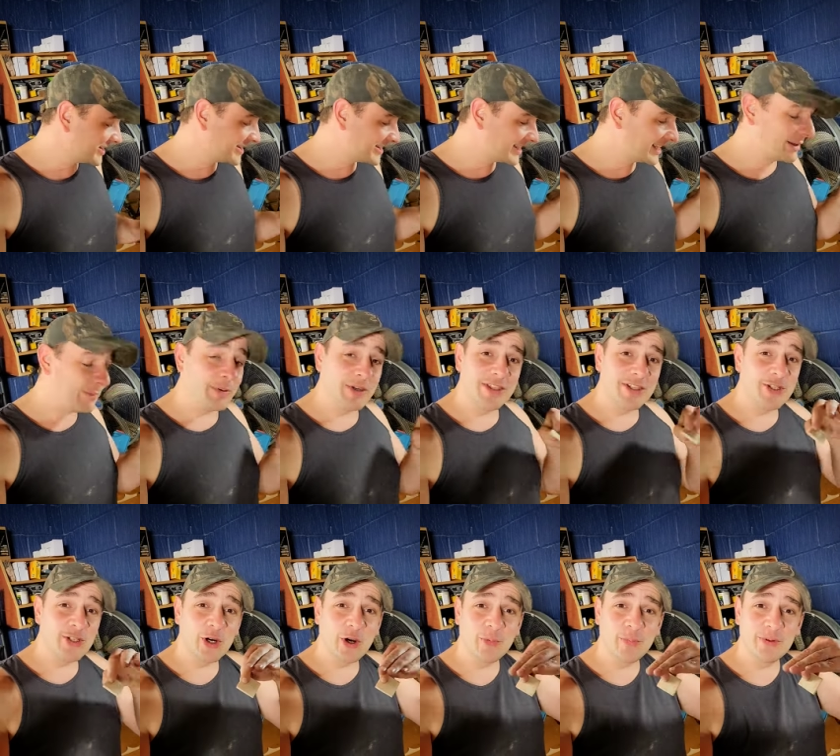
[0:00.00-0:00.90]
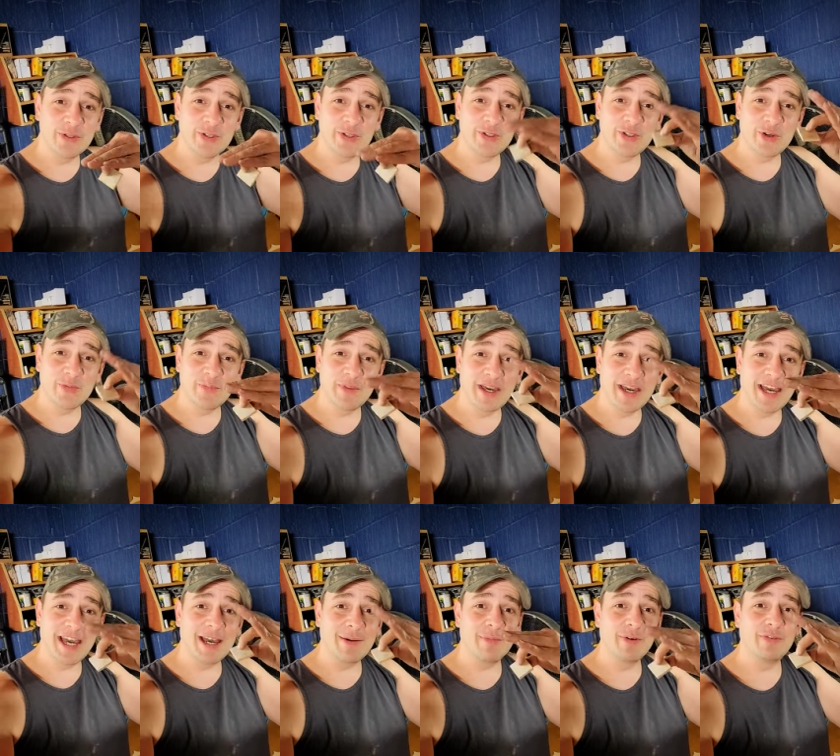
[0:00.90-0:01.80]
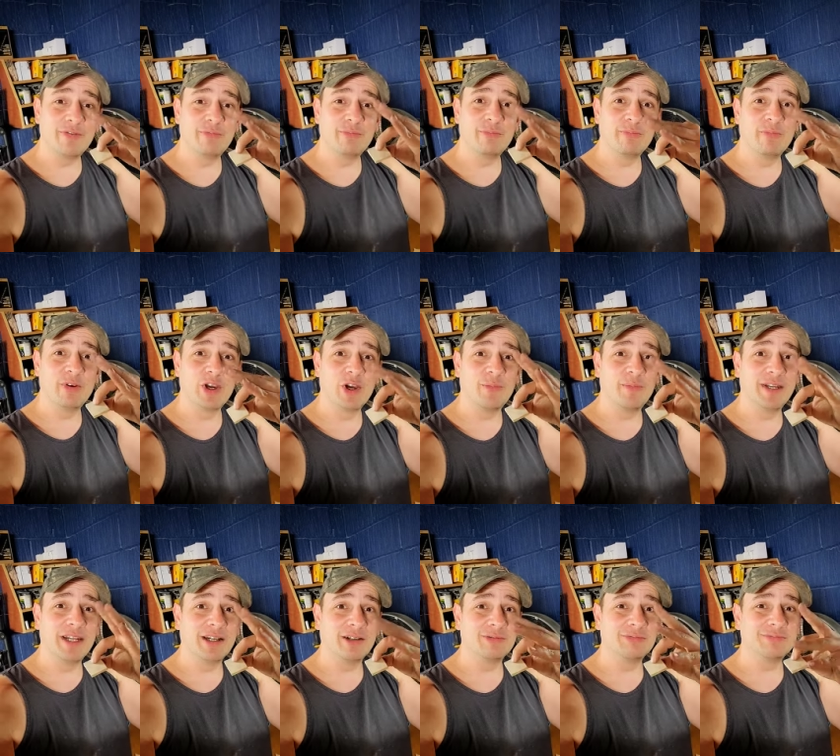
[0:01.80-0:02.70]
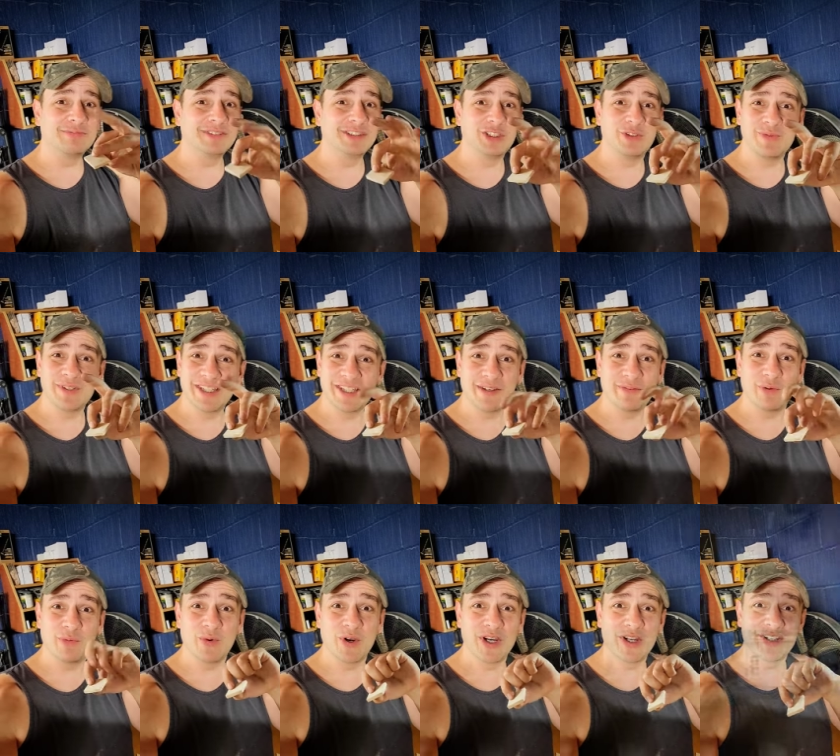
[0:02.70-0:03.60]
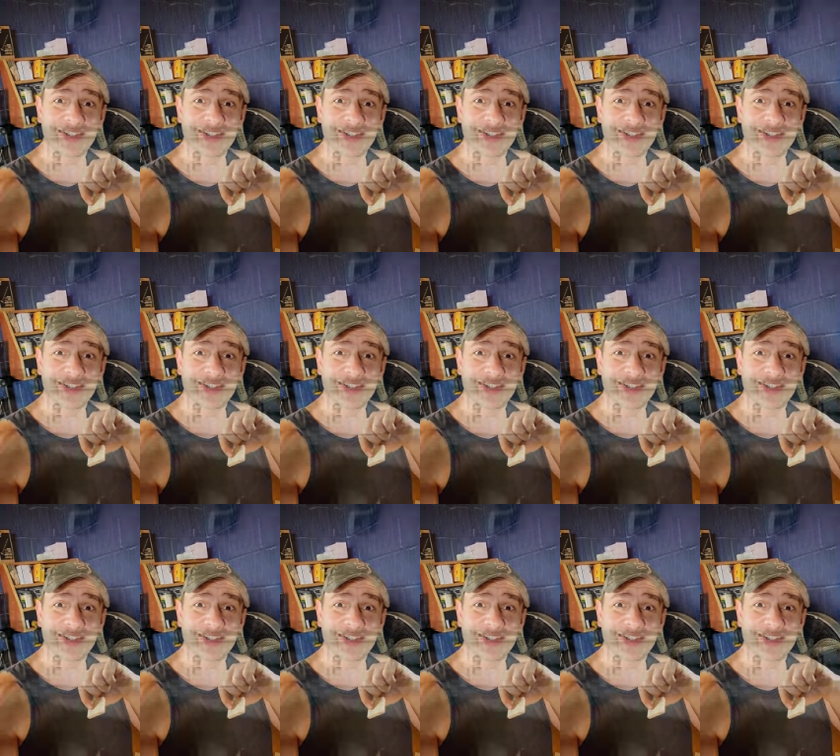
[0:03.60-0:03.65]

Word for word: slip in the top and stop that hammer from coming out. Should we see if it works?